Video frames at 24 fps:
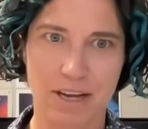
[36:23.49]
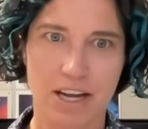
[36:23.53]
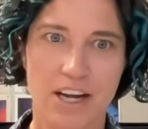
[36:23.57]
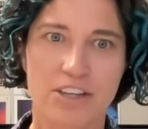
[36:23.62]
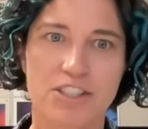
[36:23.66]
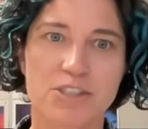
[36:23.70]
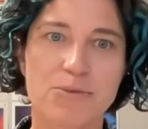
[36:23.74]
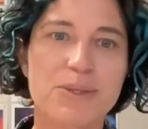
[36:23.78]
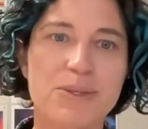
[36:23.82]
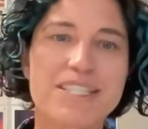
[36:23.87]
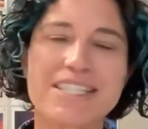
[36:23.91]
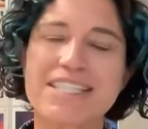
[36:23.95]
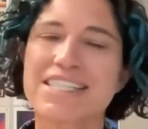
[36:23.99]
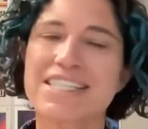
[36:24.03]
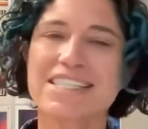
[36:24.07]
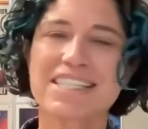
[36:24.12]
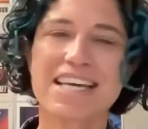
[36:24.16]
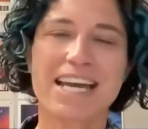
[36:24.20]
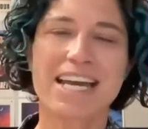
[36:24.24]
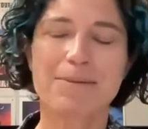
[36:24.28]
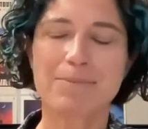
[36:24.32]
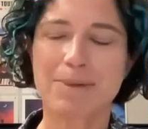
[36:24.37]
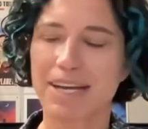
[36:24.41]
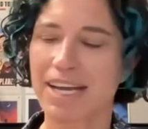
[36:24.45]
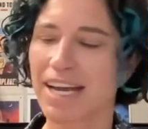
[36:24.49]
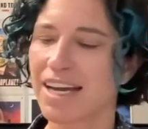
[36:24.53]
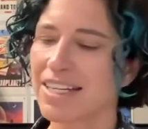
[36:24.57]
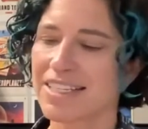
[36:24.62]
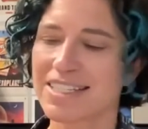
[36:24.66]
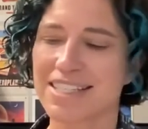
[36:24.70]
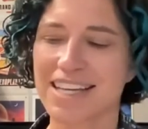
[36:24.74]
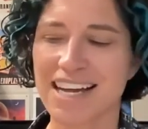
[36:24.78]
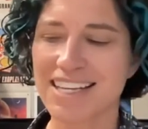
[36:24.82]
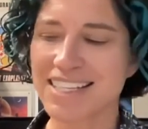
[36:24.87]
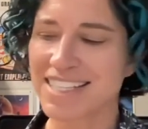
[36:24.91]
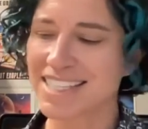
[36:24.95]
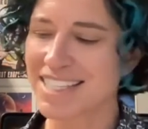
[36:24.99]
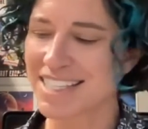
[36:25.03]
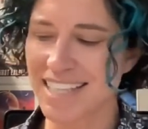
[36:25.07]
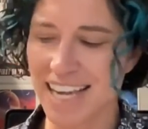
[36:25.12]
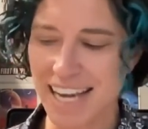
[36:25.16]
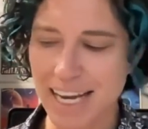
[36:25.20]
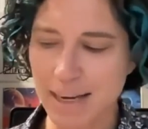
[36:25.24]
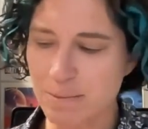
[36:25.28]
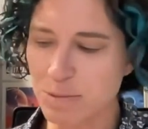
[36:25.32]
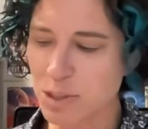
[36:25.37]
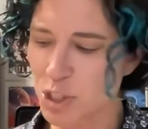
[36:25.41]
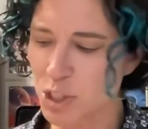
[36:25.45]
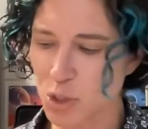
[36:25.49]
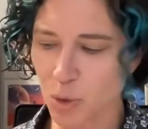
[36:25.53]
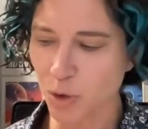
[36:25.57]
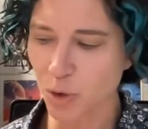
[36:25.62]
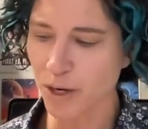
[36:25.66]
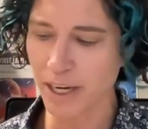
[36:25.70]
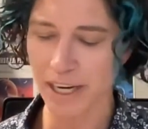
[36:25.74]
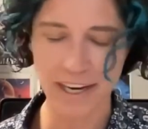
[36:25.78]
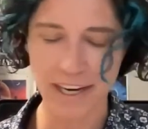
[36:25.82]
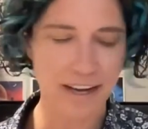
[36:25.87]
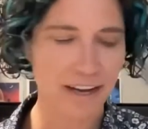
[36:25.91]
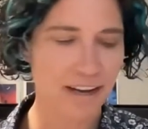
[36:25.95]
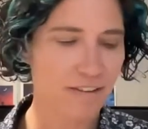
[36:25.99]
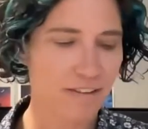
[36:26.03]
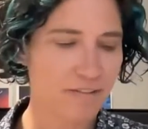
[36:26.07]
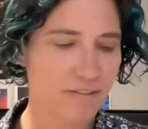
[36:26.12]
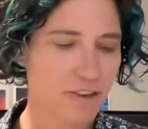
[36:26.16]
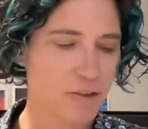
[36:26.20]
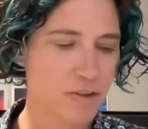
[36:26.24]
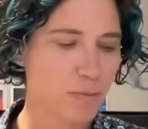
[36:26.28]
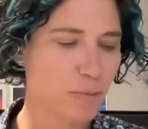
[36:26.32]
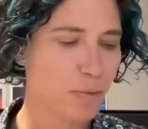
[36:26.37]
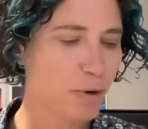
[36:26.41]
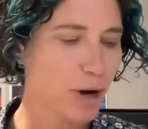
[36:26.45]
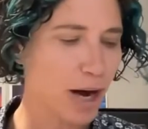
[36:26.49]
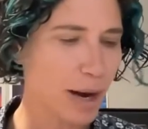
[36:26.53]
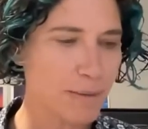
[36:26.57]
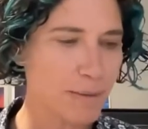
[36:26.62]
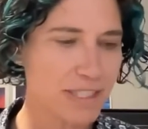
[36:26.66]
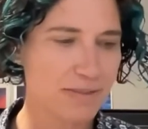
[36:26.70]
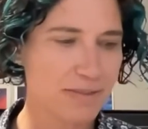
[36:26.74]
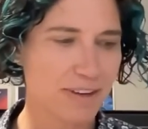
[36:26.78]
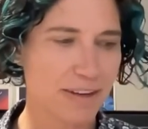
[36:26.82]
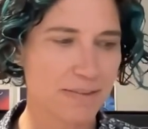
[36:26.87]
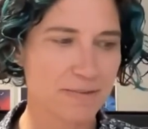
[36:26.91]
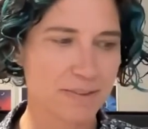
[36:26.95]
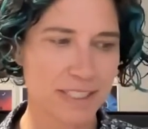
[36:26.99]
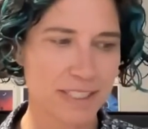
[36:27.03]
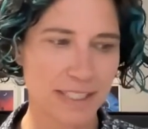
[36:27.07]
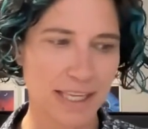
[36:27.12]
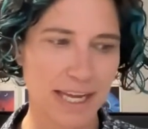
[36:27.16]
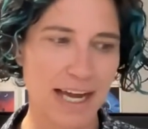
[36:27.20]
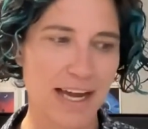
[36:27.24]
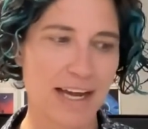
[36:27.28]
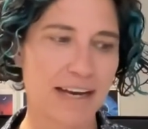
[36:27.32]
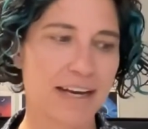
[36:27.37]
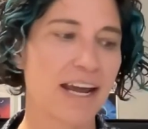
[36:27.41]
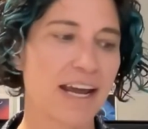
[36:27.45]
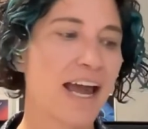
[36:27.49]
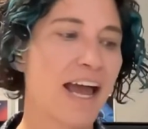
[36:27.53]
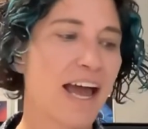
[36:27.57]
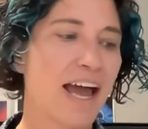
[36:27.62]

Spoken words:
So it's the same, again, it's that same story of this promise of empty land.